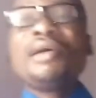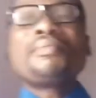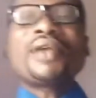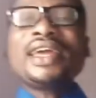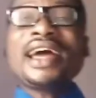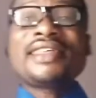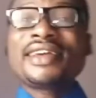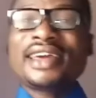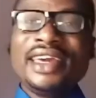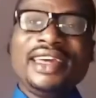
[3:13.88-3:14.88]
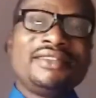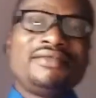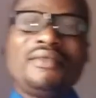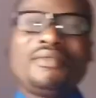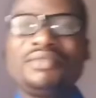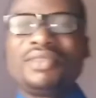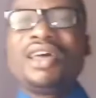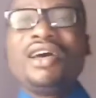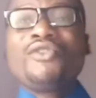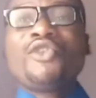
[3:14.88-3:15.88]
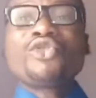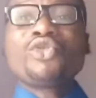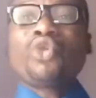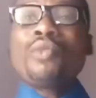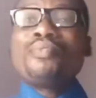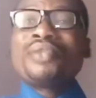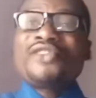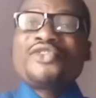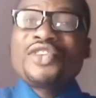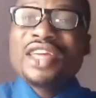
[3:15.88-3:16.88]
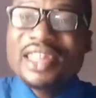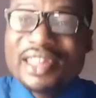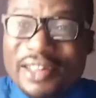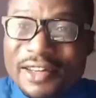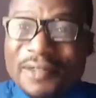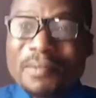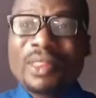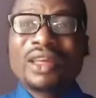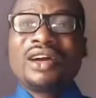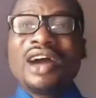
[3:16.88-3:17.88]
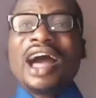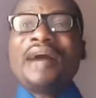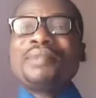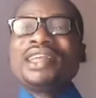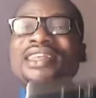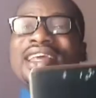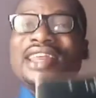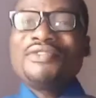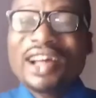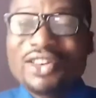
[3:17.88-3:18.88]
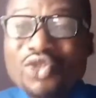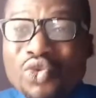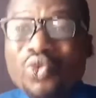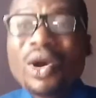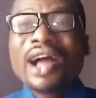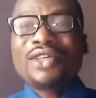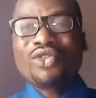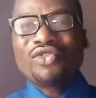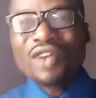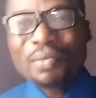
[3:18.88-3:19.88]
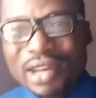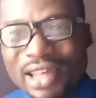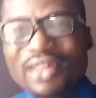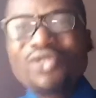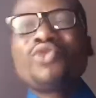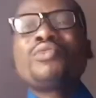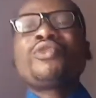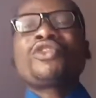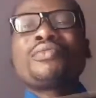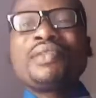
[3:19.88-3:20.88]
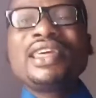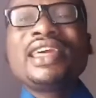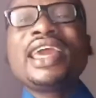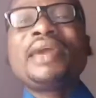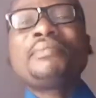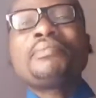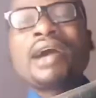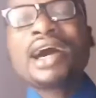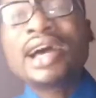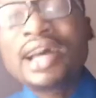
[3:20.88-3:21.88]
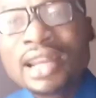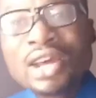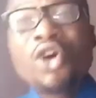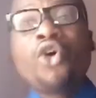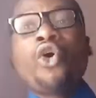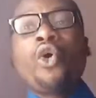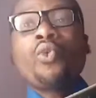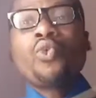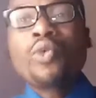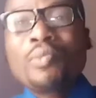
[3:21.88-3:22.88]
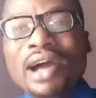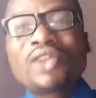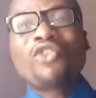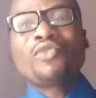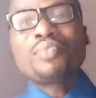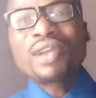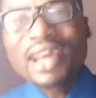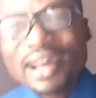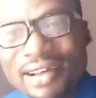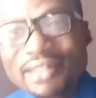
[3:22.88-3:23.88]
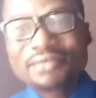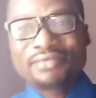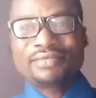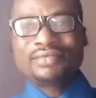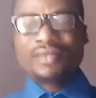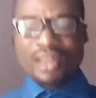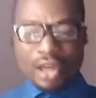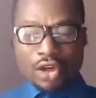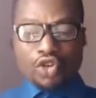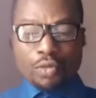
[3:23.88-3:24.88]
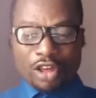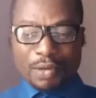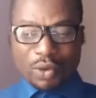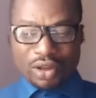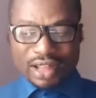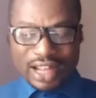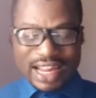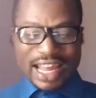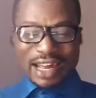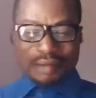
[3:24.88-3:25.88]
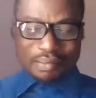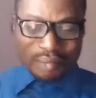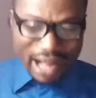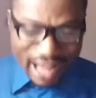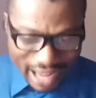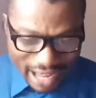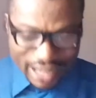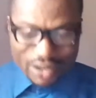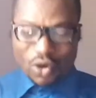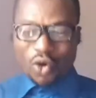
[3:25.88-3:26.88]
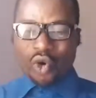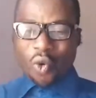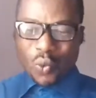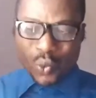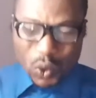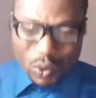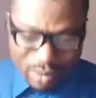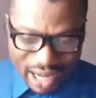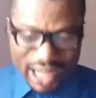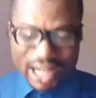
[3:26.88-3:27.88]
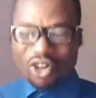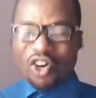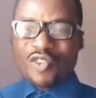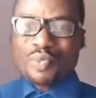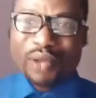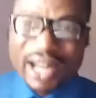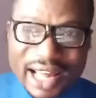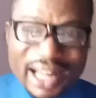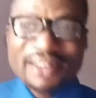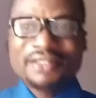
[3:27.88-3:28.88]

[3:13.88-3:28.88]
Prayer is the key for you to break free and be delivered, you and your family. You must be a man or woman of prayer. You must be what? A man or woman of prayer.